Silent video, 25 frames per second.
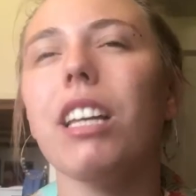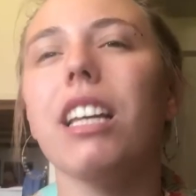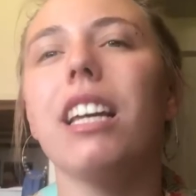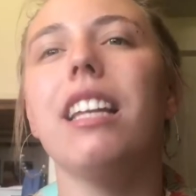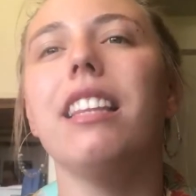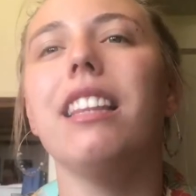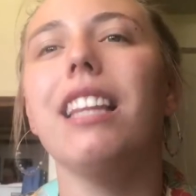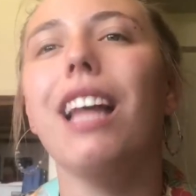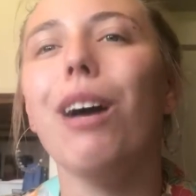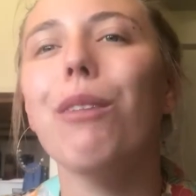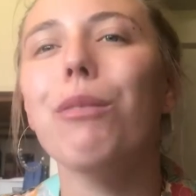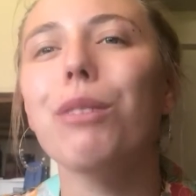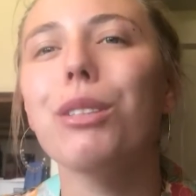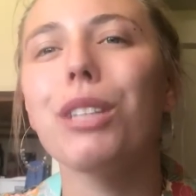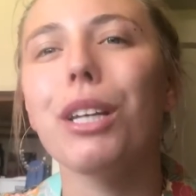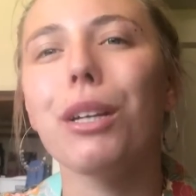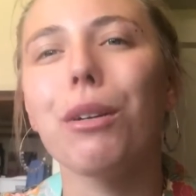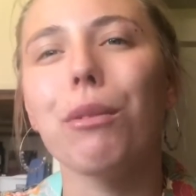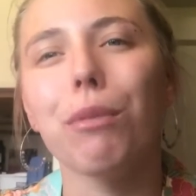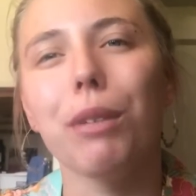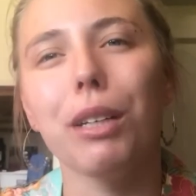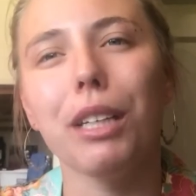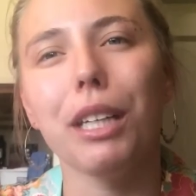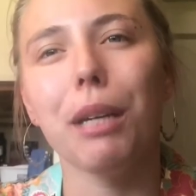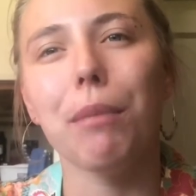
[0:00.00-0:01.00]
And that was
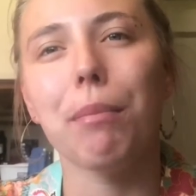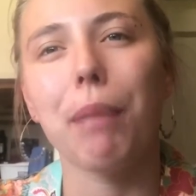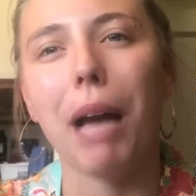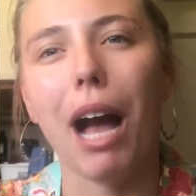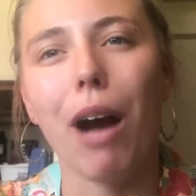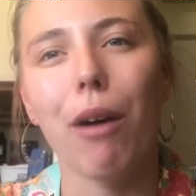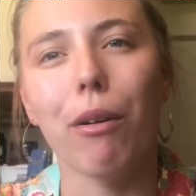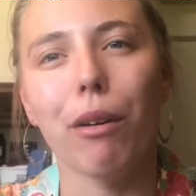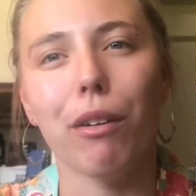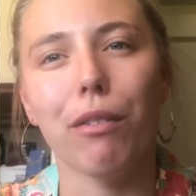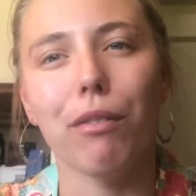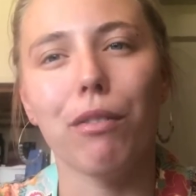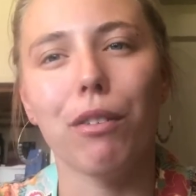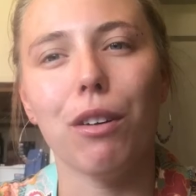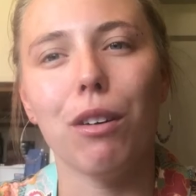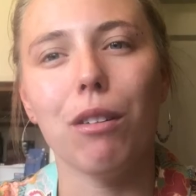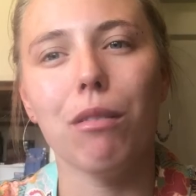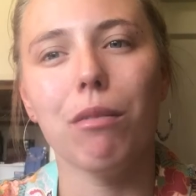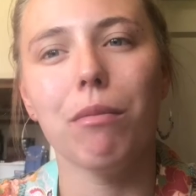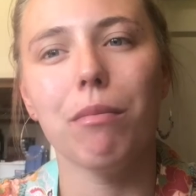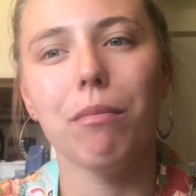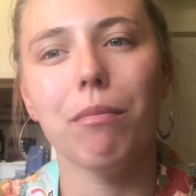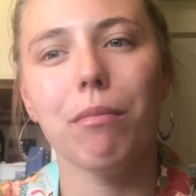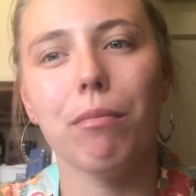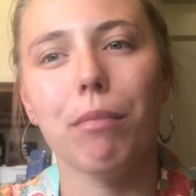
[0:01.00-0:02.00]
like really
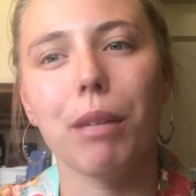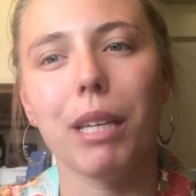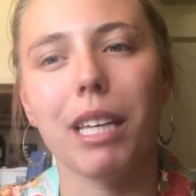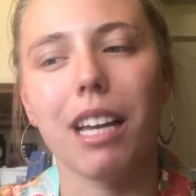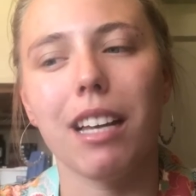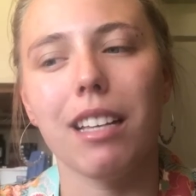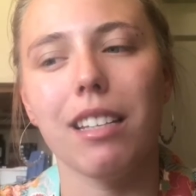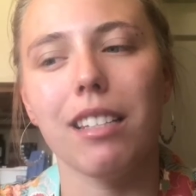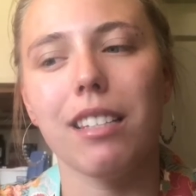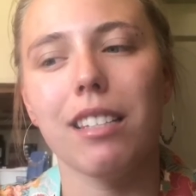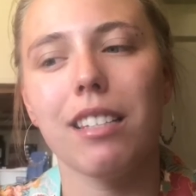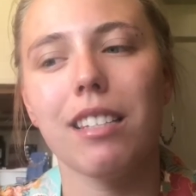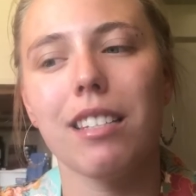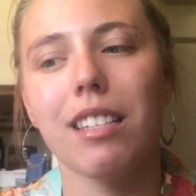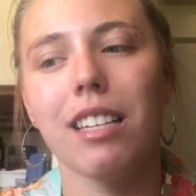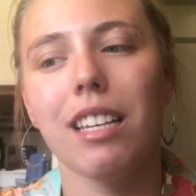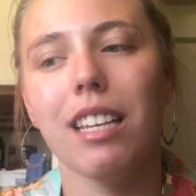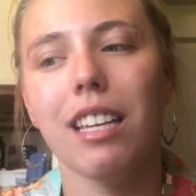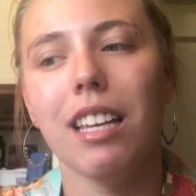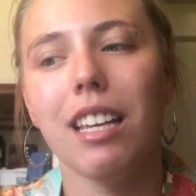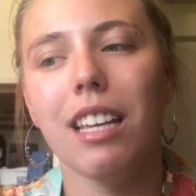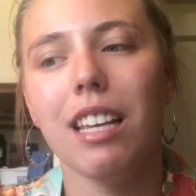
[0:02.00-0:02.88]
powerful, because